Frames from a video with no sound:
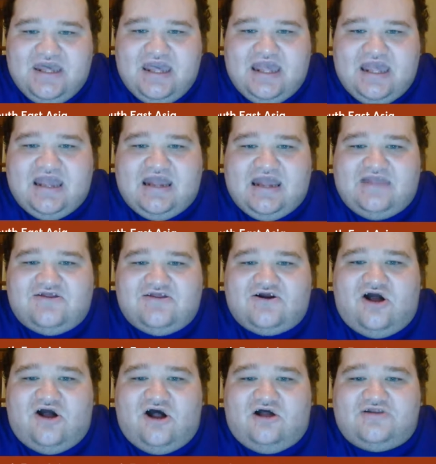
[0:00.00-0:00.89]
and
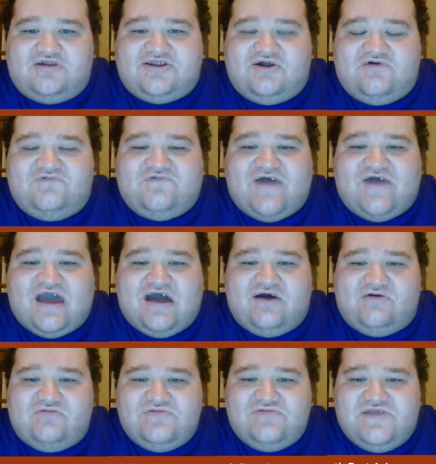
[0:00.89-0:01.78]
they're also
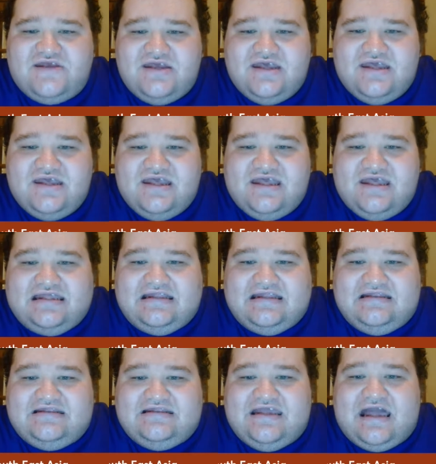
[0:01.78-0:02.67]
found
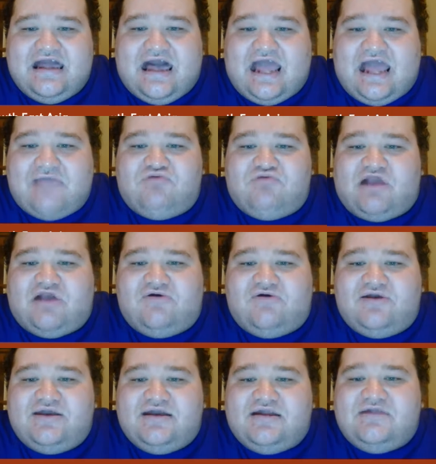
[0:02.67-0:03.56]
in the
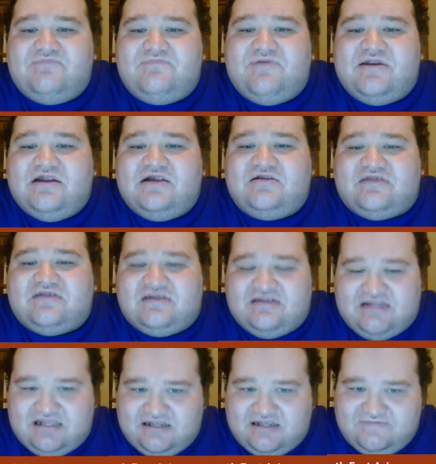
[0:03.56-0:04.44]
Iberian
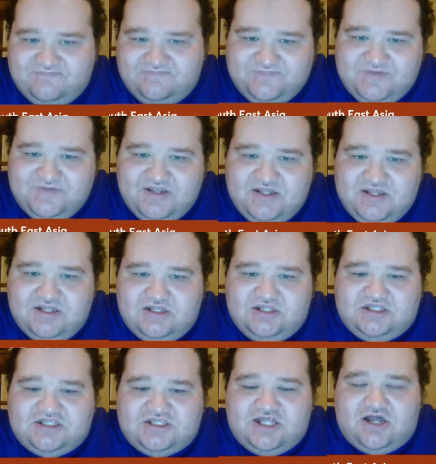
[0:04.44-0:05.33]
Peninsula.
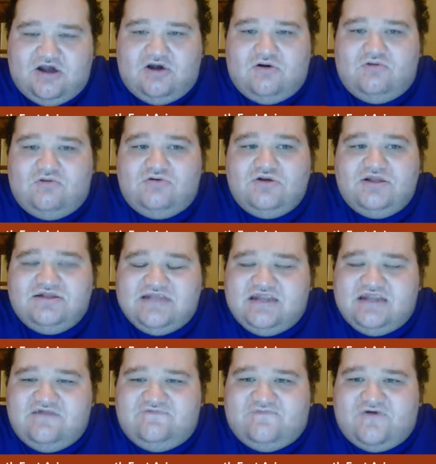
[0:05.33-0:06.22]
So
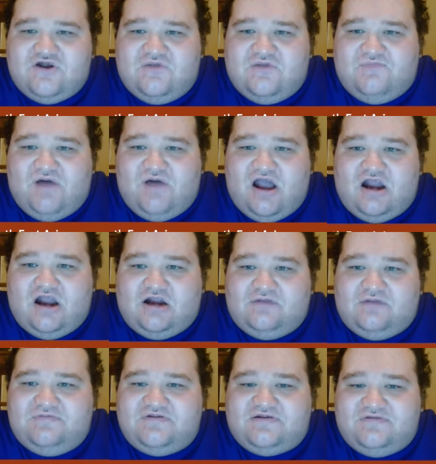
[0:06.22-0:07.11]
tinfoil
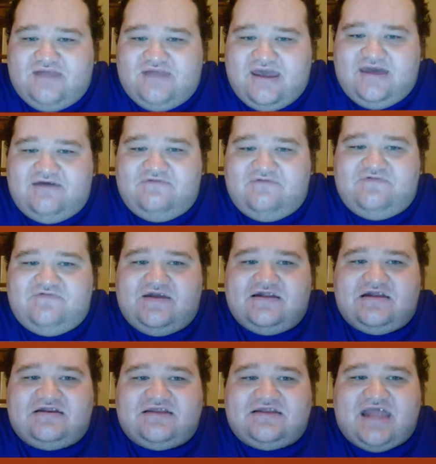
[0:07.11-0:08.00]
barbs live
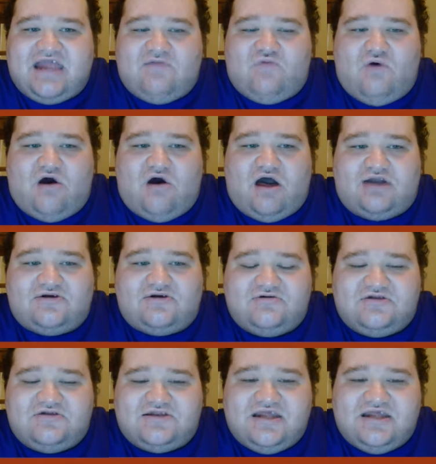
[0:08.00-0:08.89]
in the same
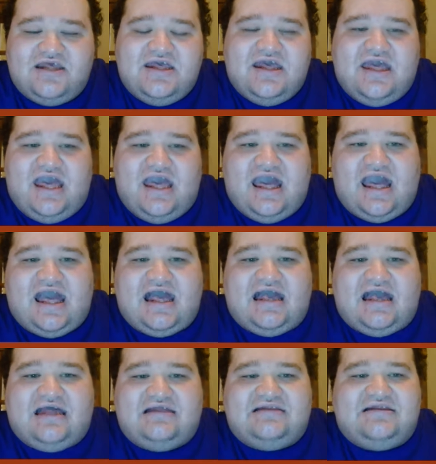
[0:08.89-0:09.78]
waters
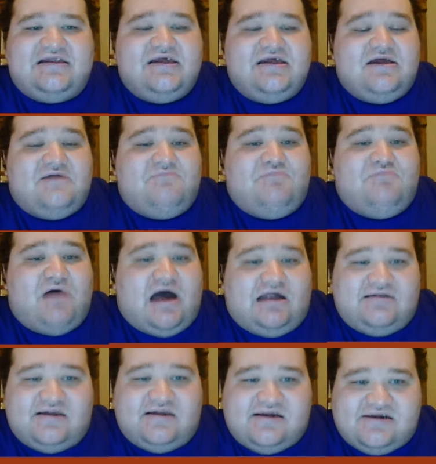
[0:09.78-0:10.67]
as
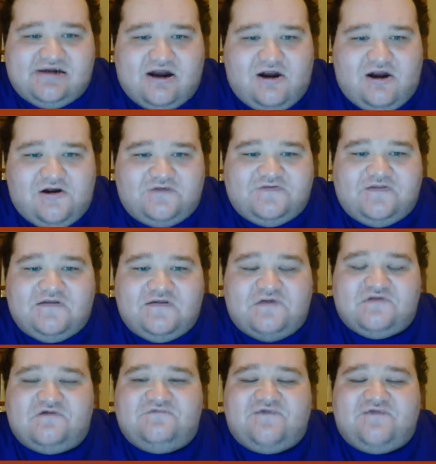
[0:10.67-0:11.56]
bala sharks,
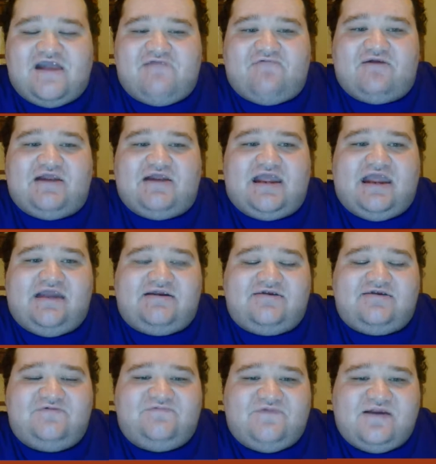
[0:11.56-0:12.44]
another favorite
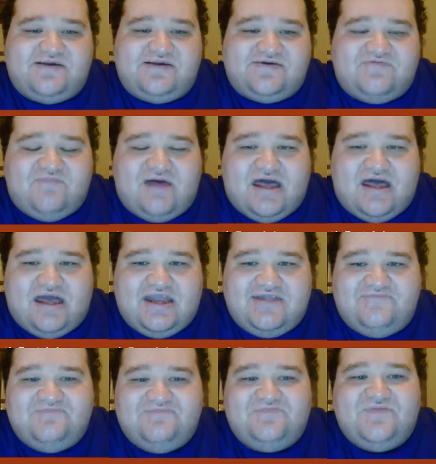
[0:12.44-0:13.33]
Asian fish of mine,